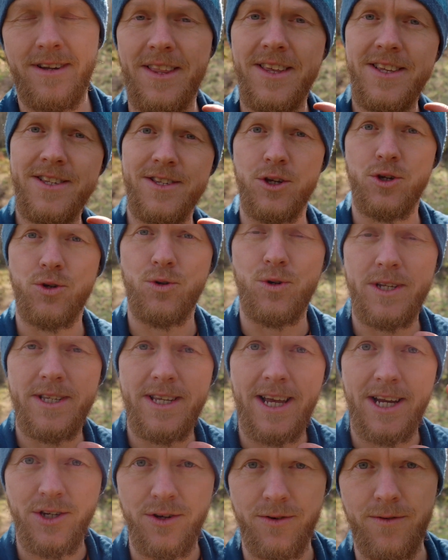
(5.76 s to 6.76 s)
this is a short
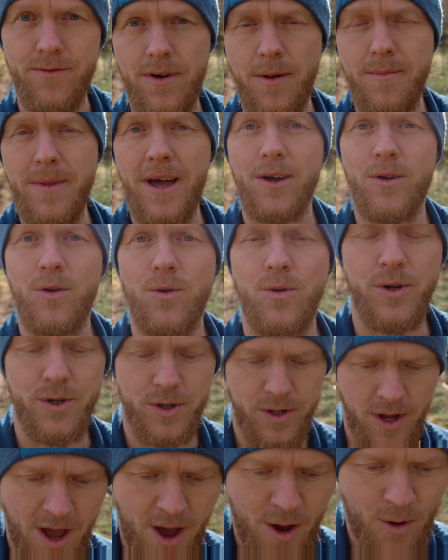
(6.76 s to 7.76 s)
section from that
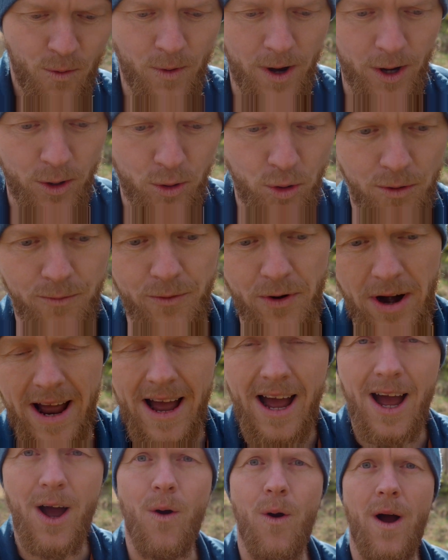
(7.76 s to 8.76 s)
course where I go over
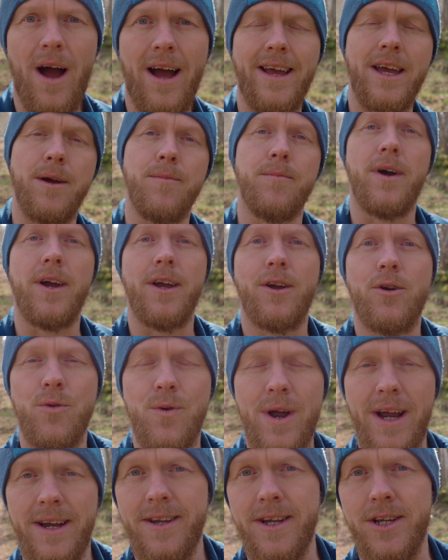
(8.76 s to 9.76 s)
how I get my
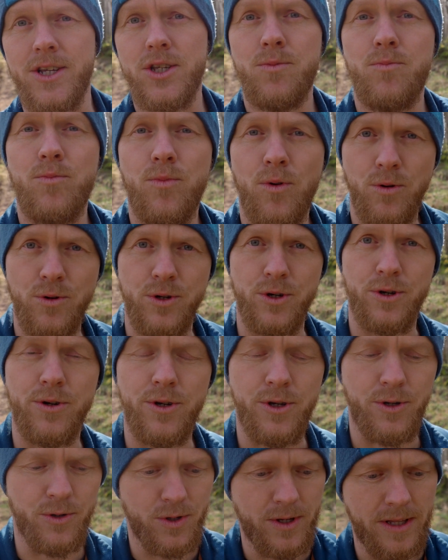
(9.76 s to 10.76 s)
correct exposure
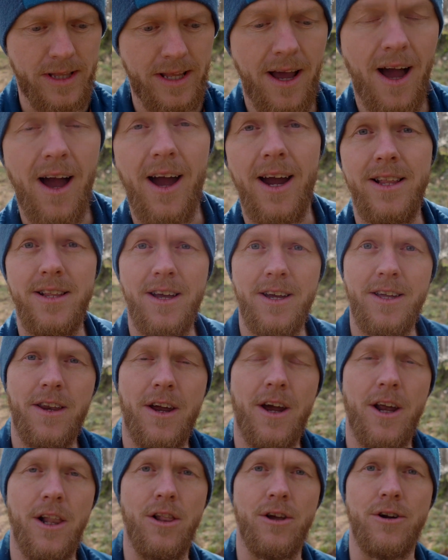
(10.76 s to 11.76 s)
using the highlight
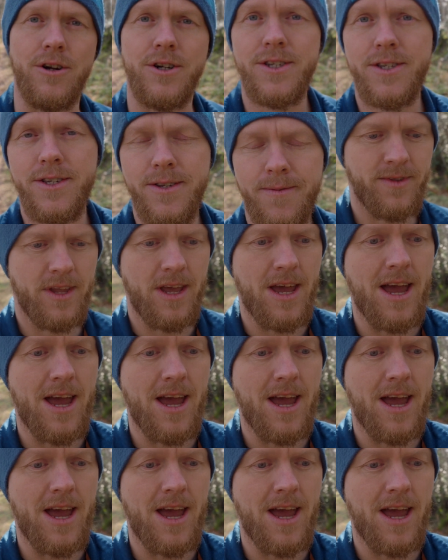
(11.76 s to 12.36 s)
alerts.